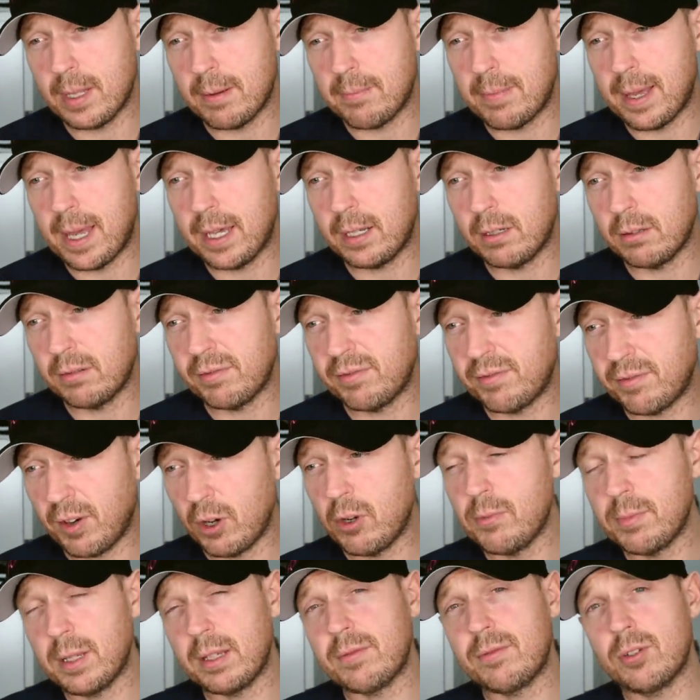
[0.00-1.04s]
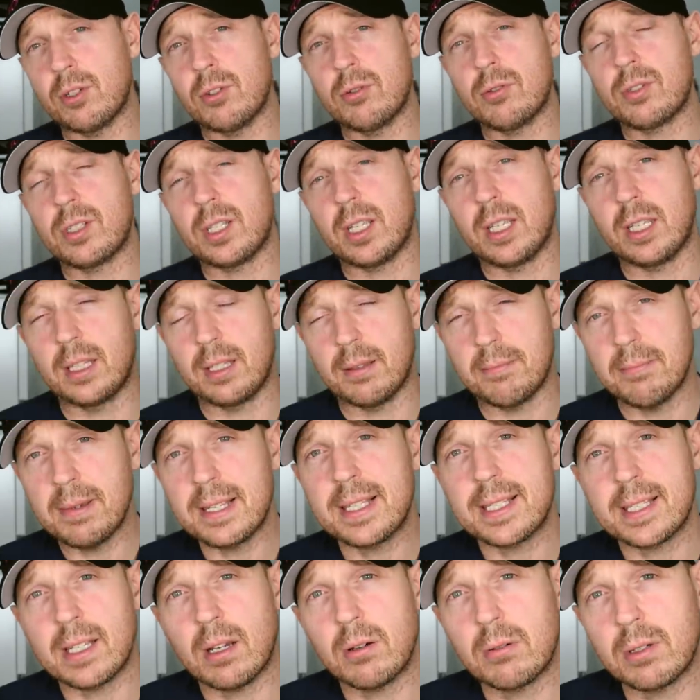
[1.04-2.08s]
amount of foam they've used in the
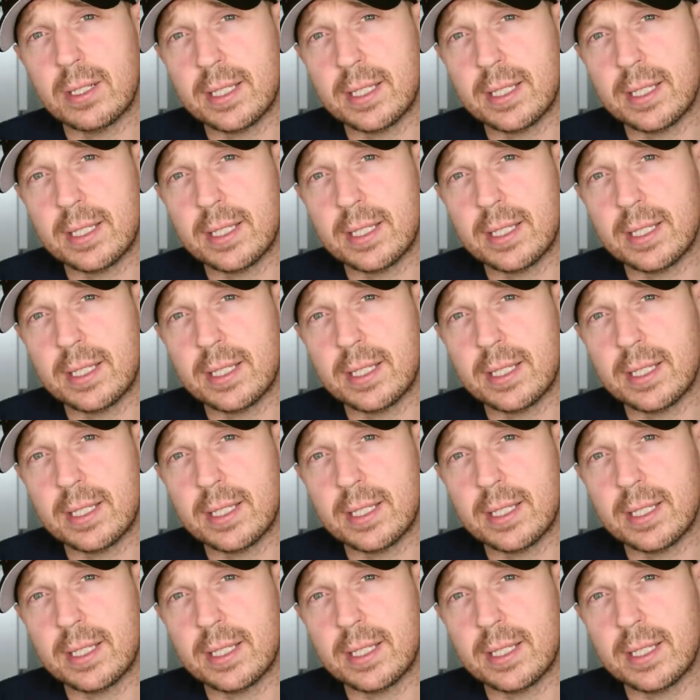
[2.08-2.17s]
midsole,